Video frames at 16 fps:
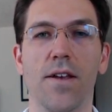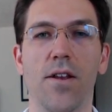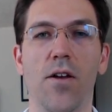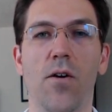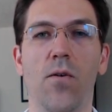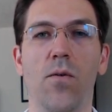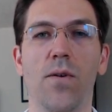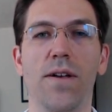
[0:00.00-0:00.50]

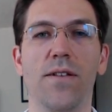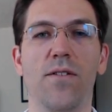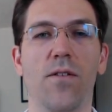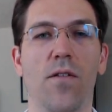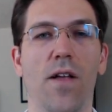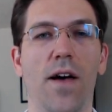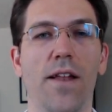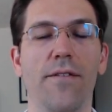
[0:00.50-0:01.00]
It's
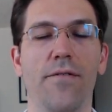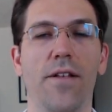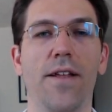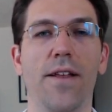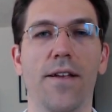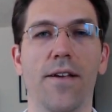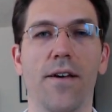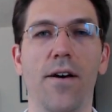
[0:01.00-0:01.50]
a lot of
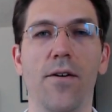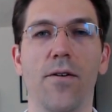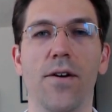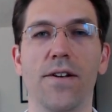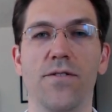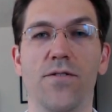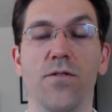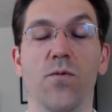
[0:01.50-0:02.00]
letting
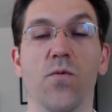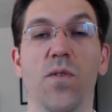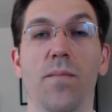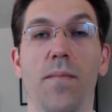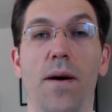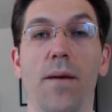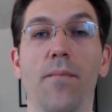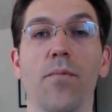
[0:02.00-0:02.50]
go as you're
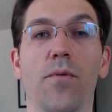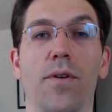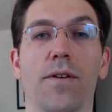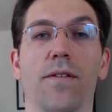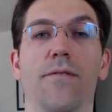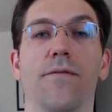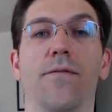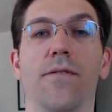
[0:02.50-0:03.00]

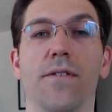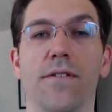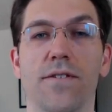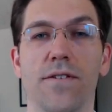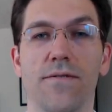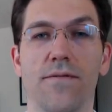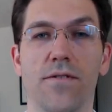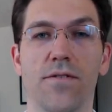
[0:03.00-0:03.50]
remembering the
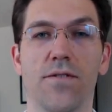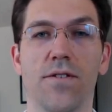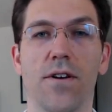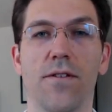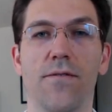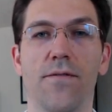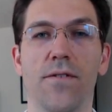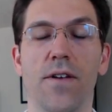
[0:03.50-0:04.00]
fullness of
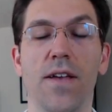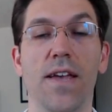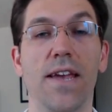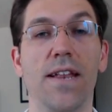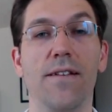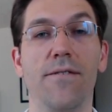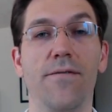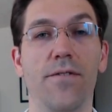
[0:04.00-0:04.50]
yourself,
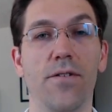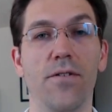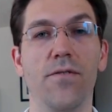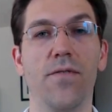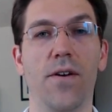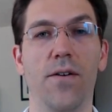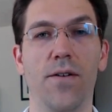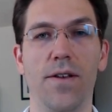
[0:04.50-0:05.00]
and it
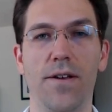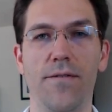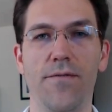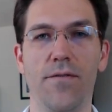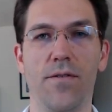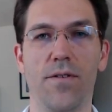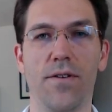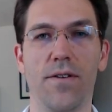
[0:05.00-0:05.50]
feels very
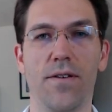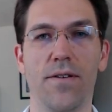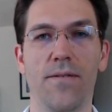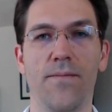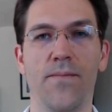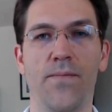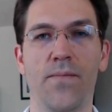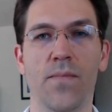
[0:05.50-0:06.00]
different.
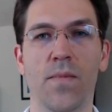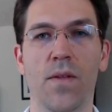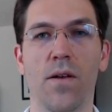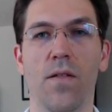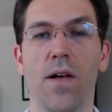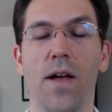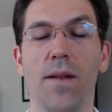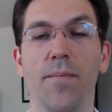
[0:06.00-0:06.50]

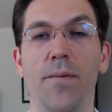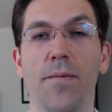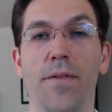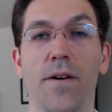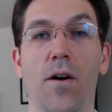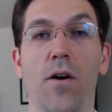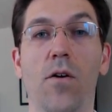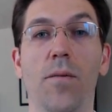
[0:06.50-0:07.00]
A lot of people
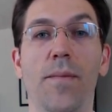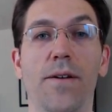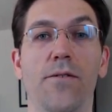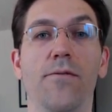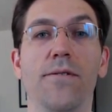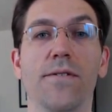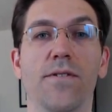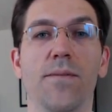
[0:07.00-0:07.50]
think, oh, am I
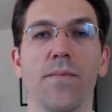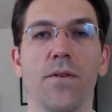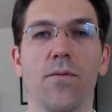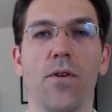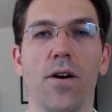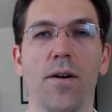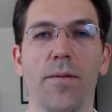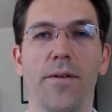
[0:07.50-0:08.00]
doing something
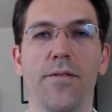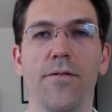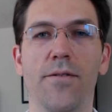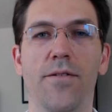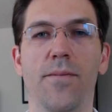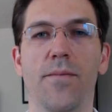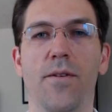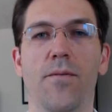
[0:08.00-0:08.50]
wrong? Am I
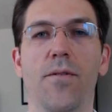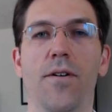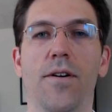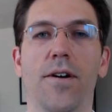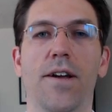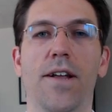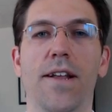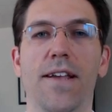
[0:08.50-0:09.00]
doing something
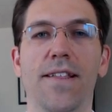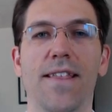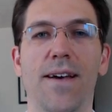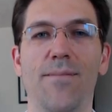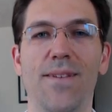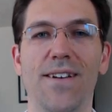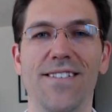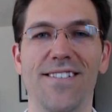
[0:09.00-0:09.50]
wrong? I get
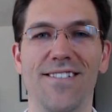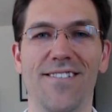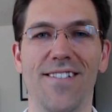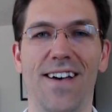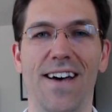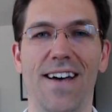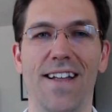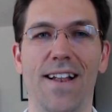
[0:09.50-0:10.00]
that message a
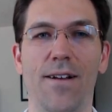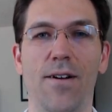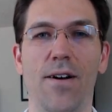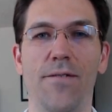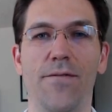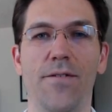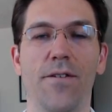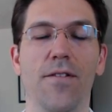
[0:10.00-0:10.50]
lot.
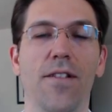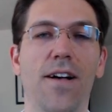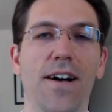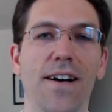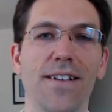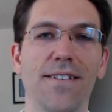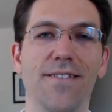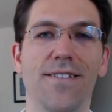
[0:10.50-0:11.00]
I feel
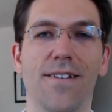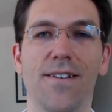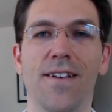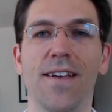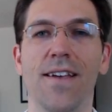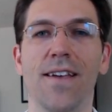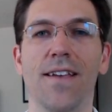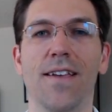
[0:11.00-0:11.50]
lost.
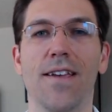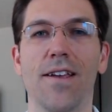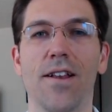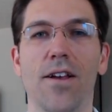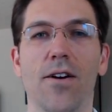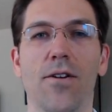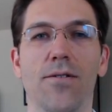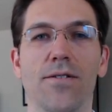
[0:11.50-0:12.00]

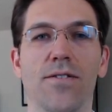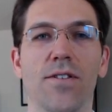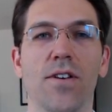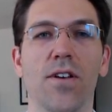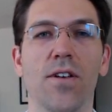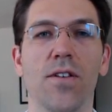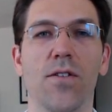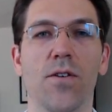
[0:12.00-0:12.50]
It's
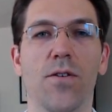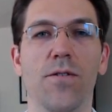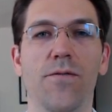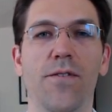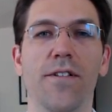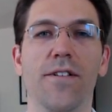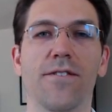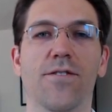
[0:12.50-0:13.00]
the
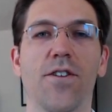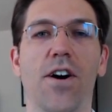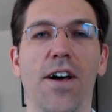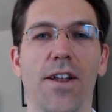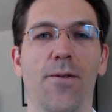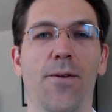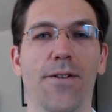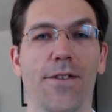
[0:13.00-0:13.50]
good feeling's
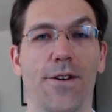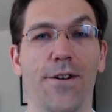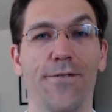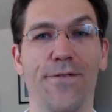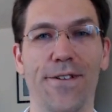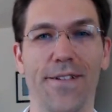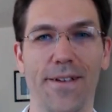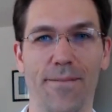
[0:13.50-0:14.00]
gone. I want the
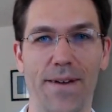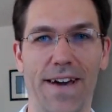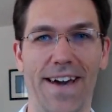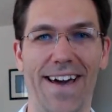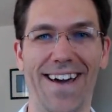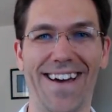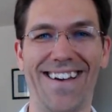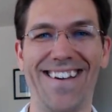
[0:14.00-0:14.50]
good feeling
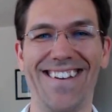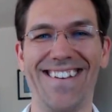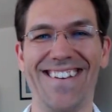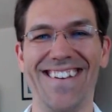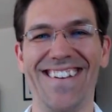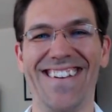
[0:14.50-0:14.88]
back.